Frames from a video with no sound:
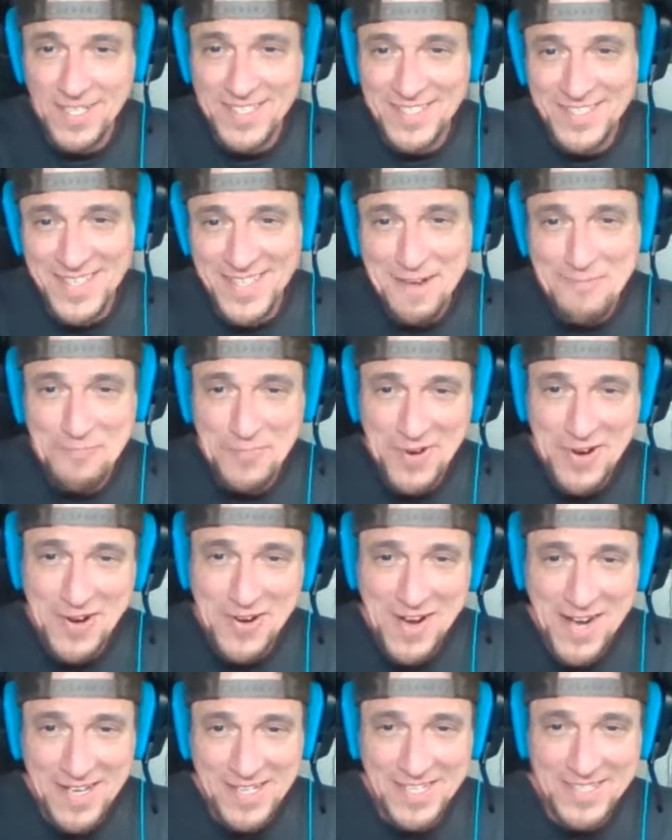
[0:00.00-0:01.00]
what is up,
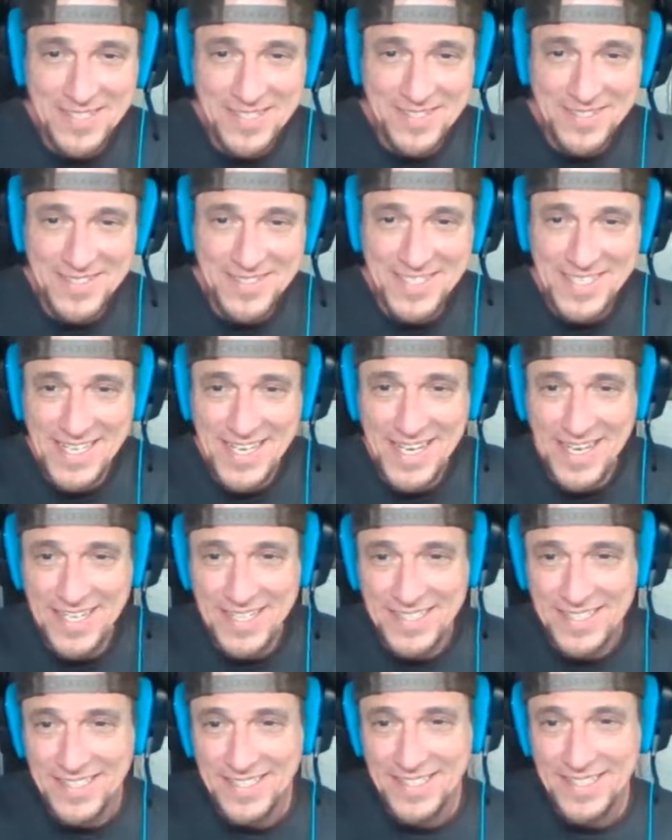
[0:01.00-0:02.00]
bro? How you doing
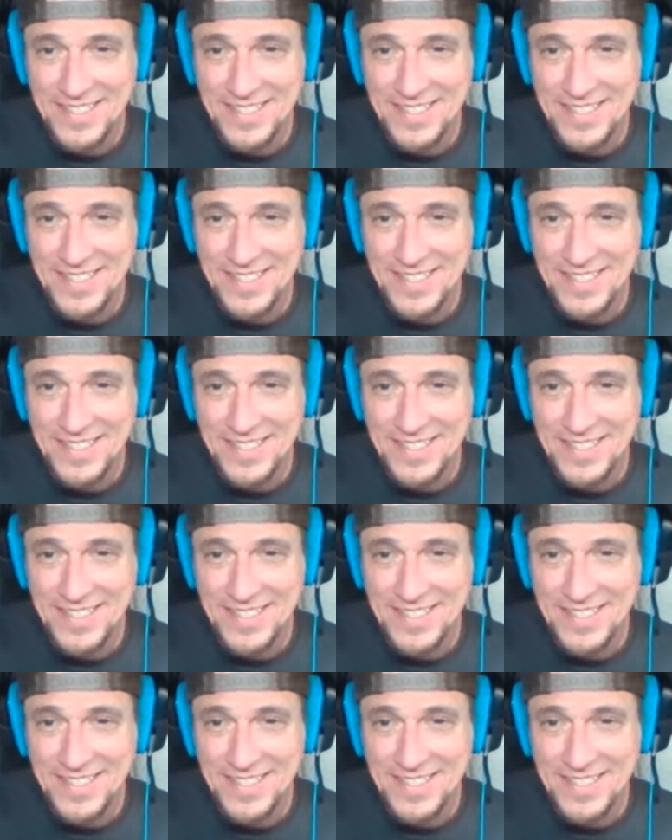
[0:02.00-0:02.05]
today?